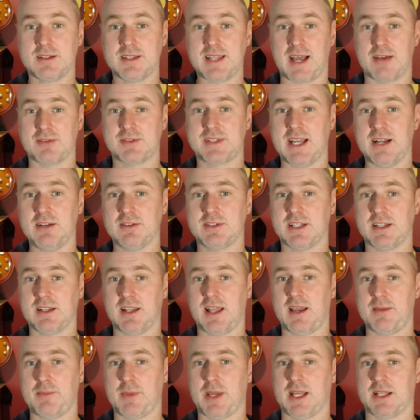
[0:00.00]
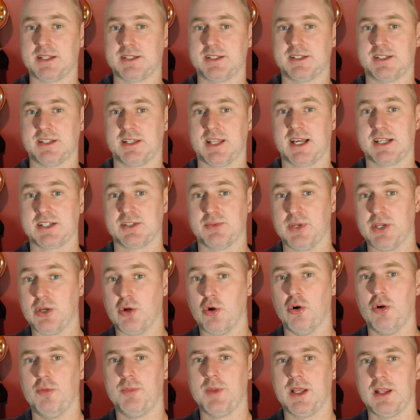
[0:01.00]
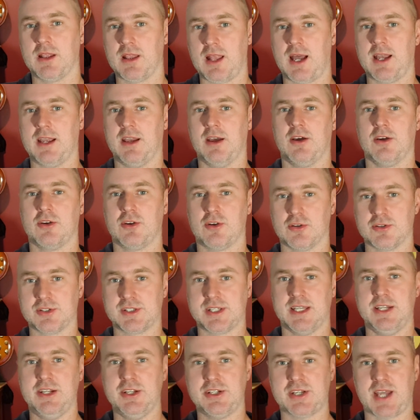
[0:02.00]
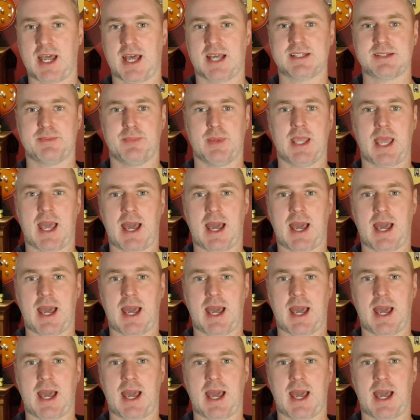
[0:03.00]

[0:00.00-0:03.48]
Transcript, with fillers: Now, Del didn't like my answer to that, so he called me a liar and continued to ask me,